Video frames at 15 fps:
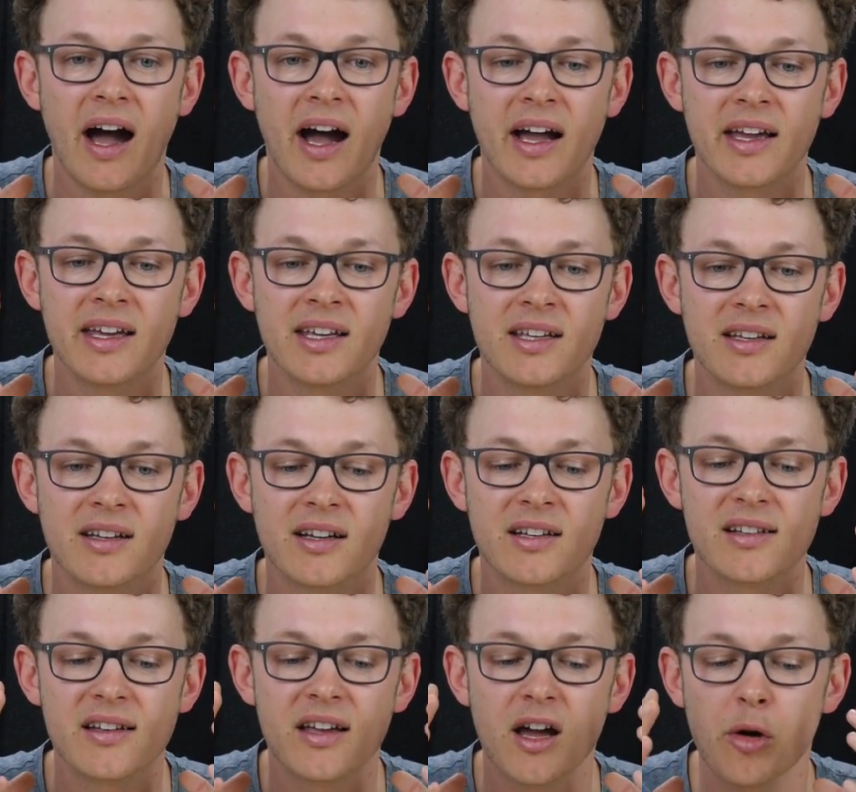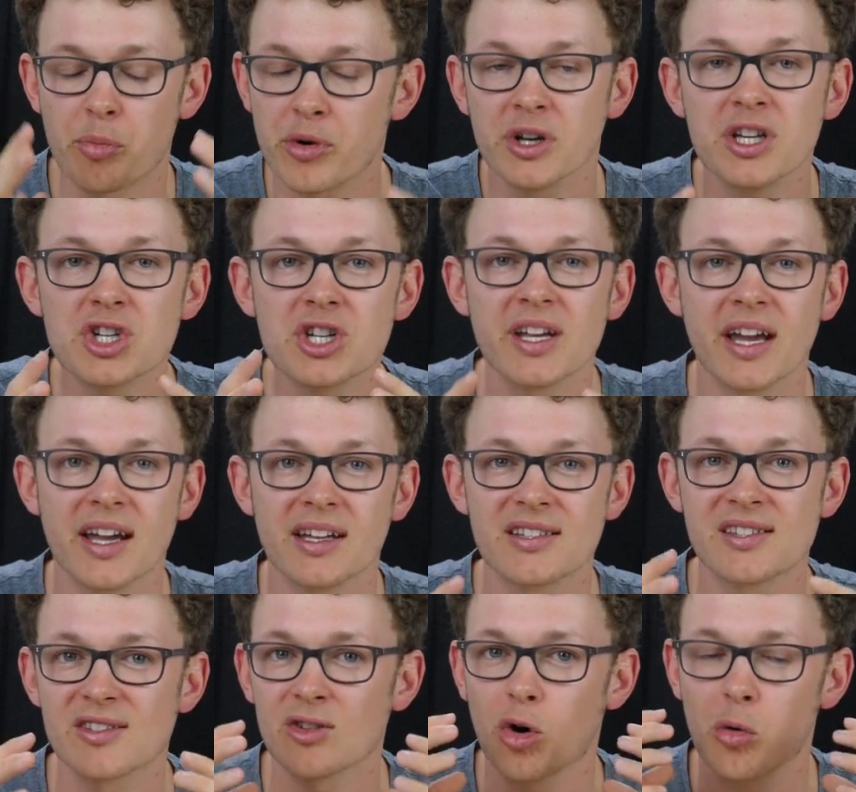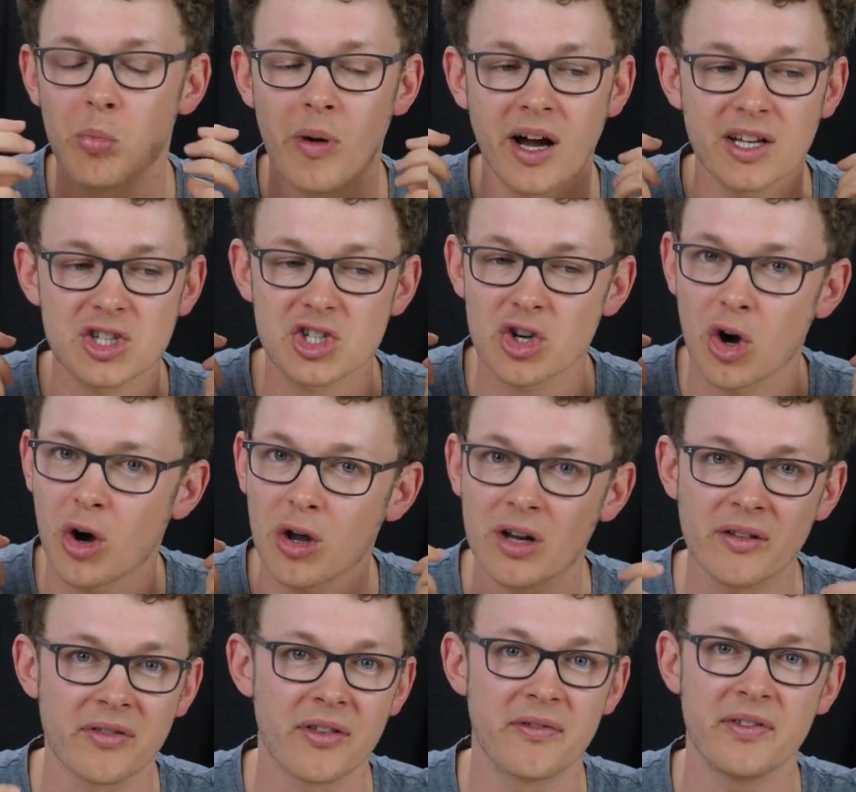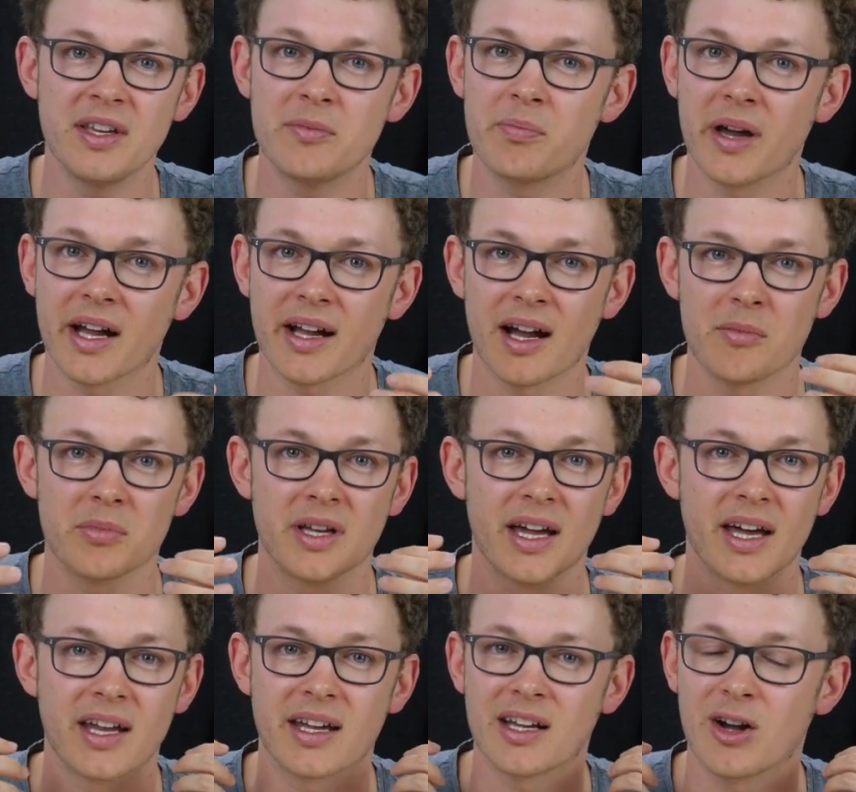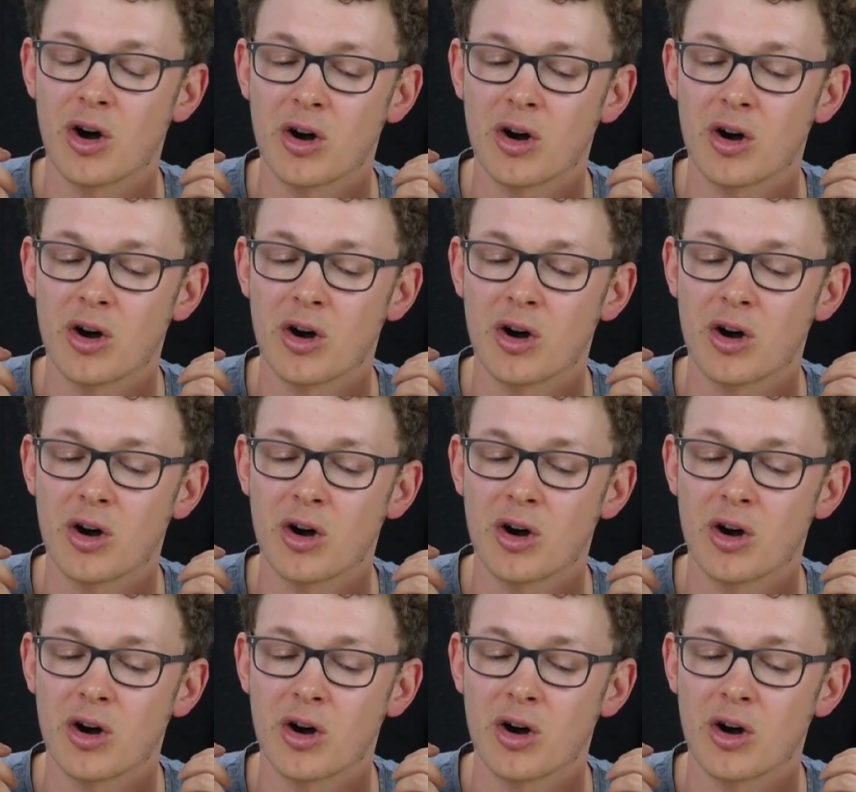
I appreciate so much all of the feedback I'm getting,